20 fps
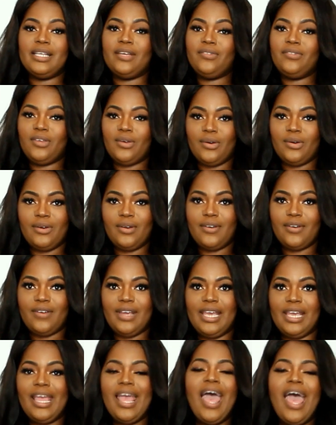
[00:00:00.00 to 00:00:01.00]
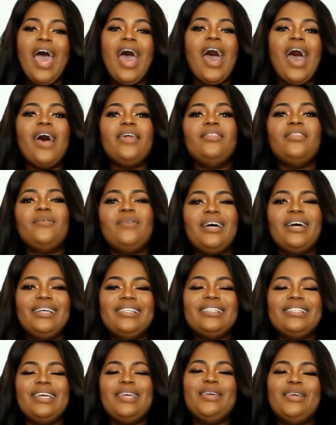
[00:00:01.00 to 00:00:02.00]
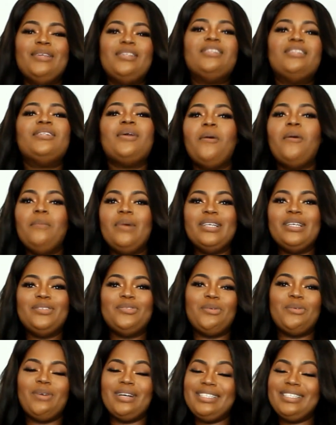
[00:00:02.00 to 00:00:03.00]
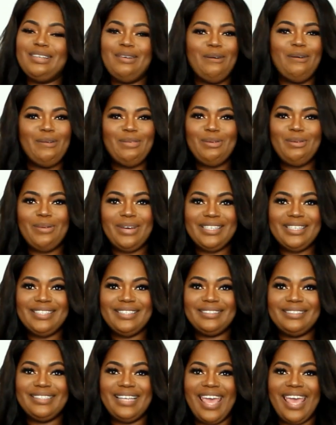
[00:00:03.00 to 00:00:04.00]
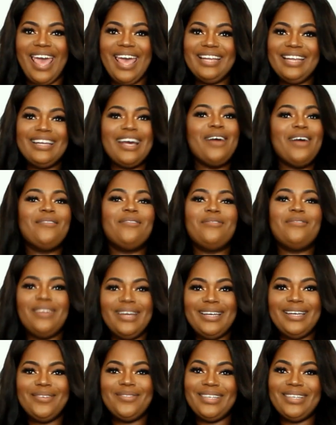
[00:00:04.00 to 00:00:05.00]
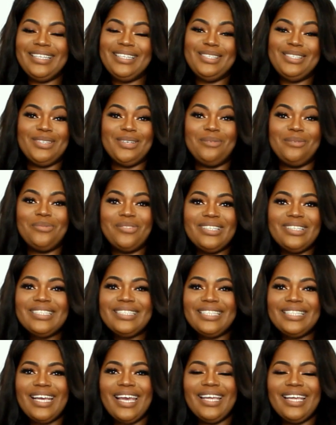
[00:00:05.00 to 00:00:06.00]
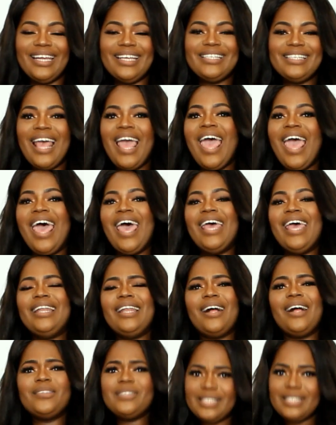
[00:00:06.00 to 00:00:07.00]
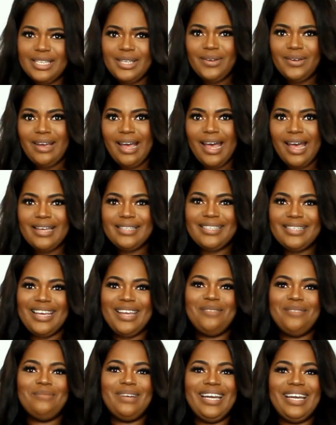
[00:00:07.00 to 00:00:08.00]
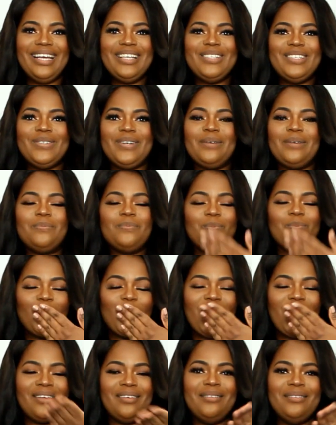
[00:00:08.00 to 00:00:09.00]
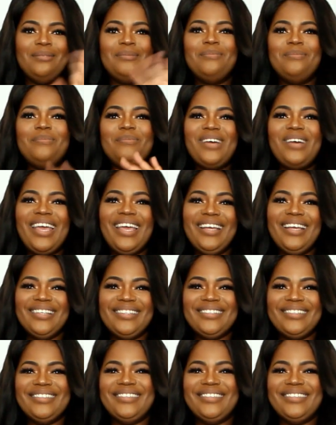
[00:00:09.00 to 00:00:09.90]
if you agree. Otherwise, thank you so much for watching all the way till the end. I really do appreciate it, and I'll see you guys in my next one. Bye.